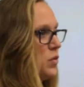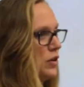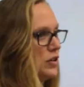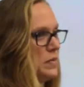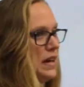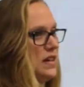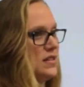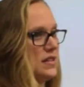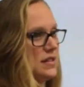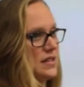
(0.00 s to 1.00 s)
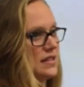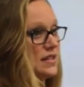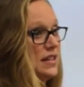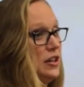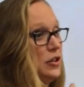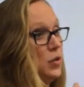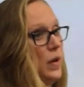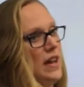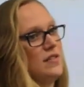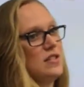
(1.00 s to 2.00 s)
world because this is, as I said, a new
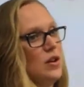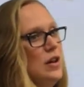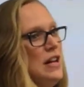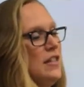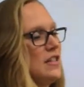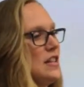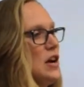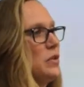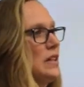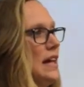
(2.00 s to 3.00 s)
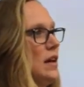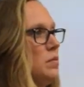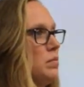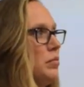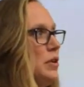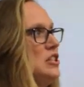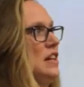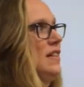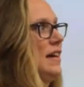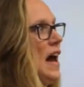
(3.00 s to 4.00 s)
wave. So it's not really bridging
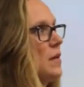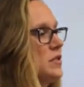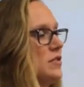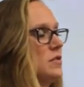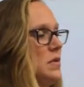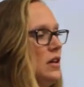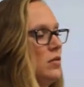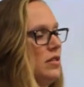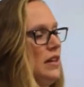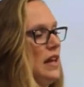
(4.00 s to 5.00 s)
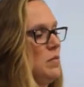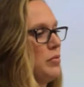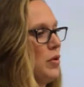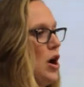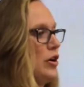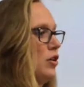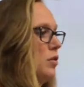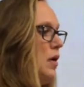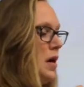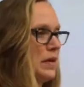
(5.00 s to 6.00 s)
the gap, so to speak, with any broader
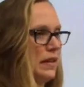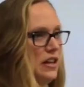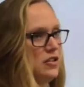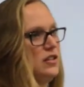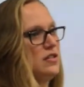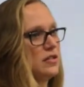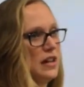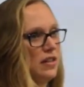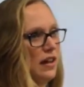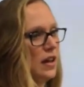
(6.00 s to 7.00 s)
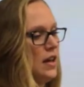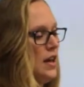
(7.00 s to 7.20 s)
populations or anything.